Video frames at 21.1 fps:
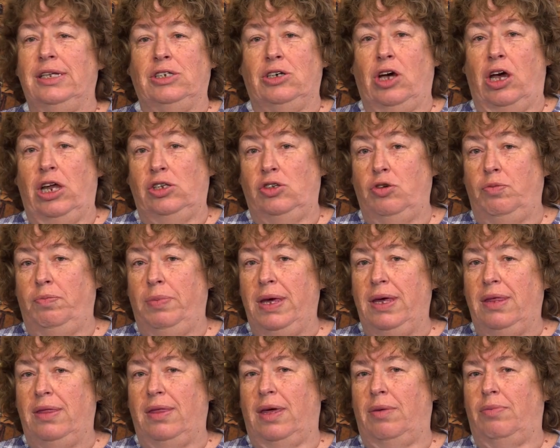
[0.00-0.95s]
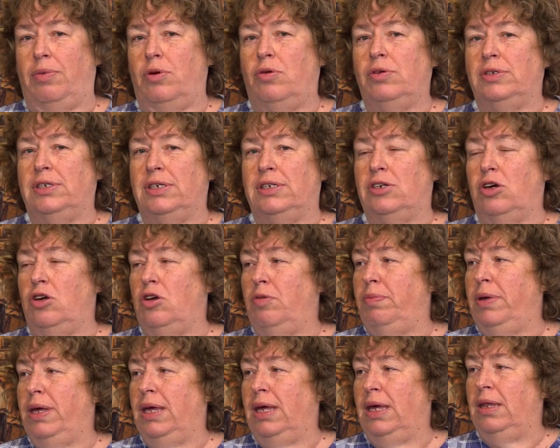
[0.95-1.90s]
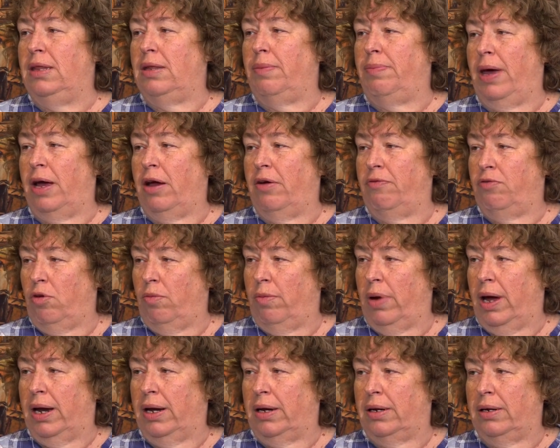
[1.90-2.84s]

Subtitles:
It's going to be there because it's going to be in the back of your mind.